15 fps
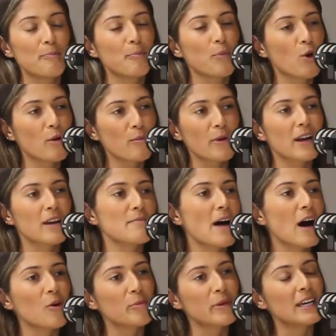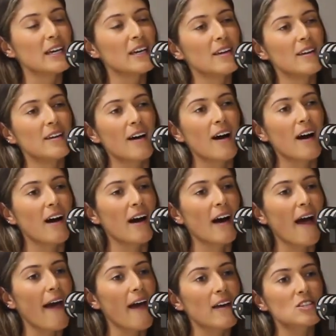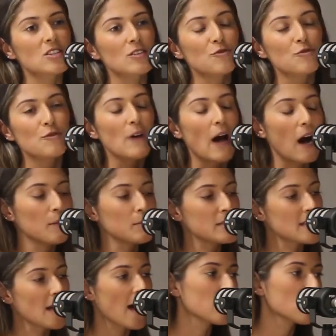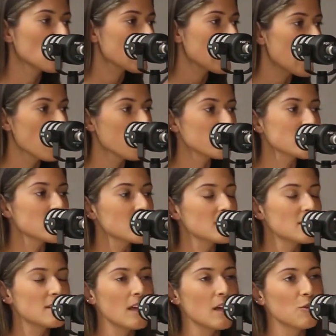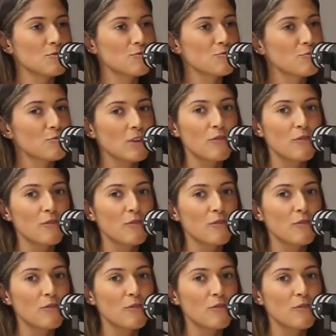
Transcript: Born and bred in Melbourne. I sort of started on canvases and then,